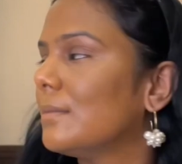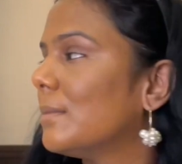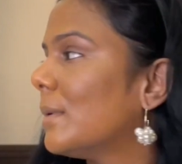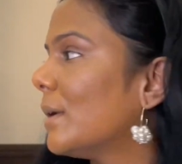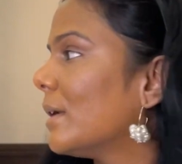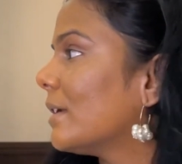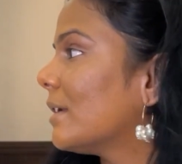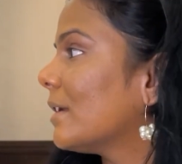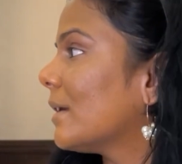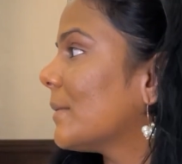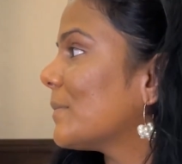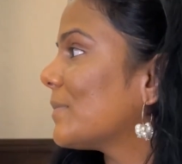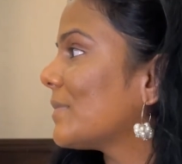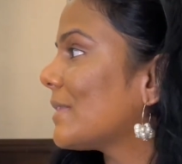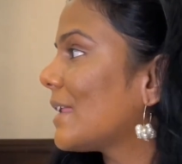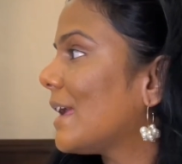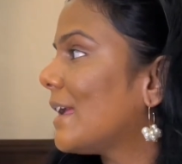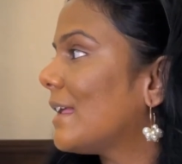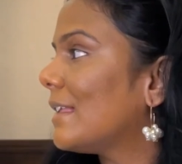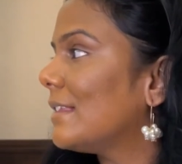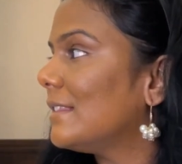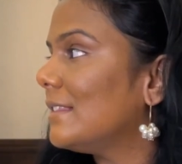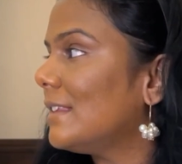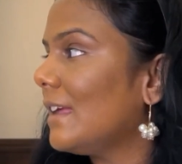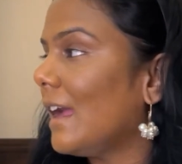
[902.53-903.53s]
but
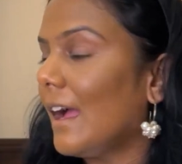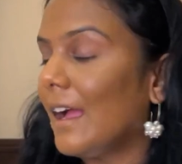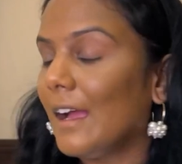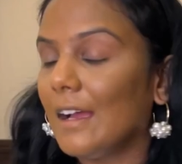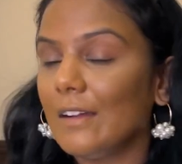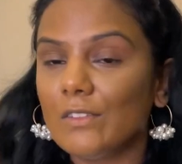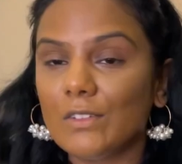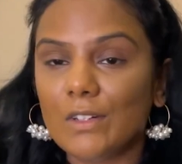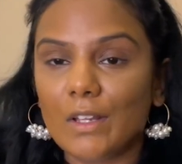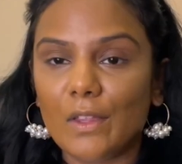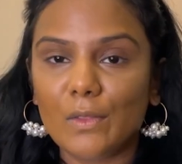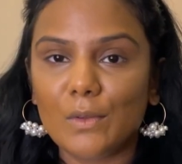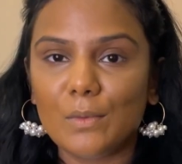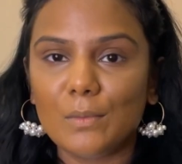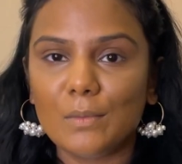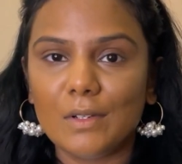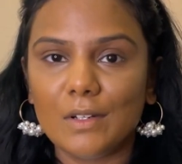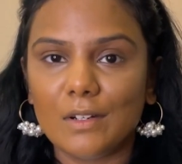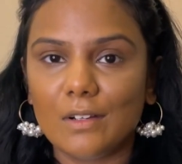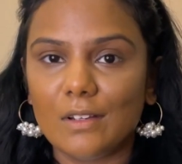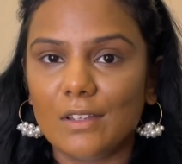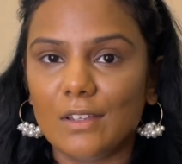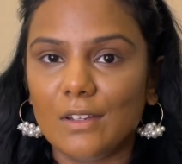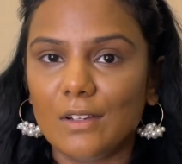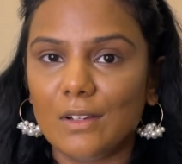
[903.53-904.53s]
I have another
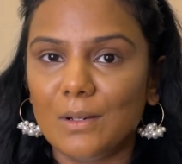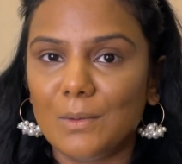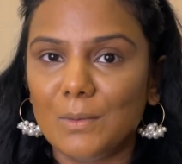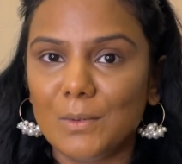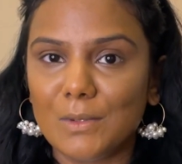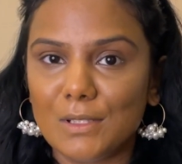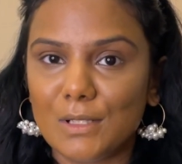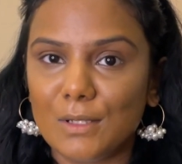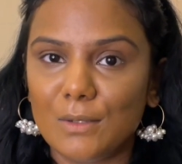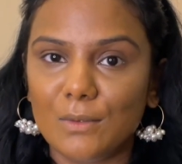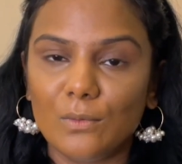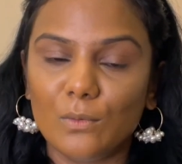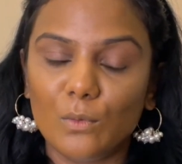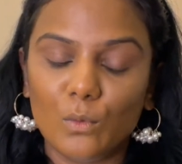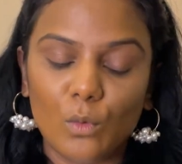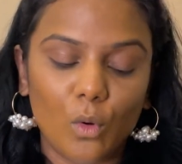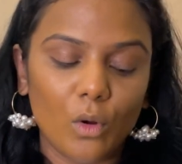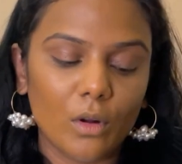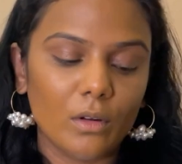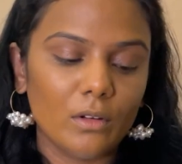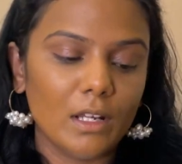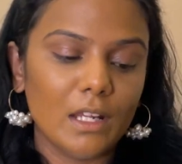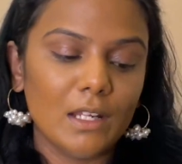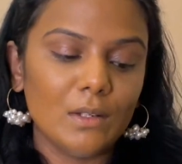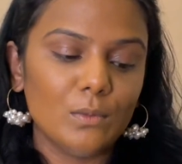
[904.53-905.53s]
mirror here
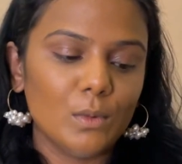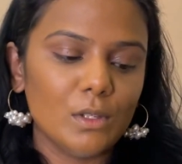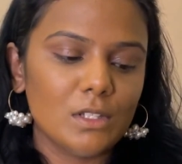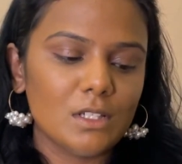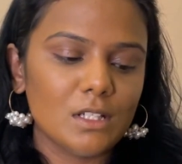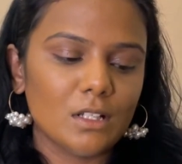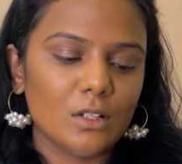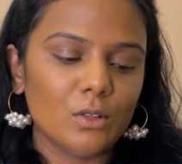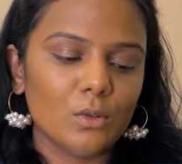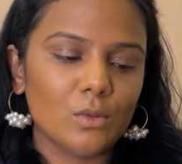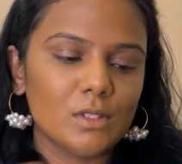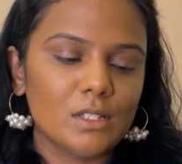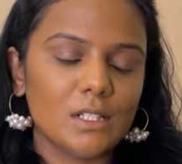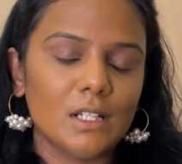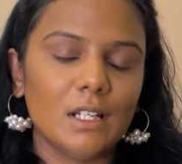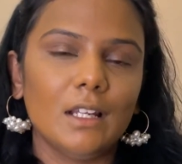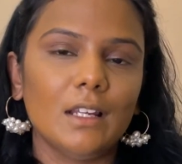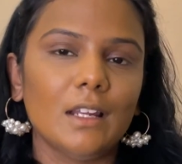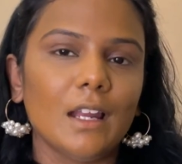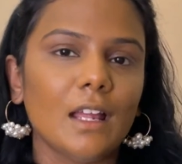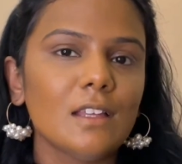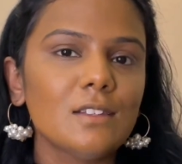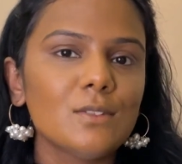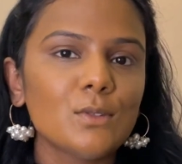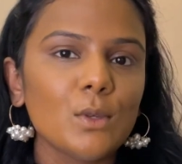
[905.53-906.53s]
in which it looks really
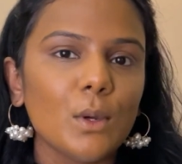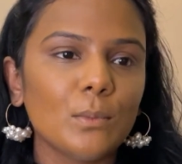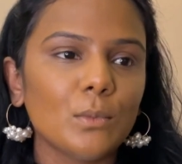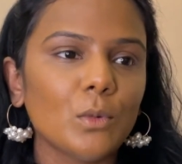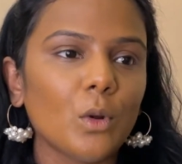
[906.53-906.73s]
nice. So I'm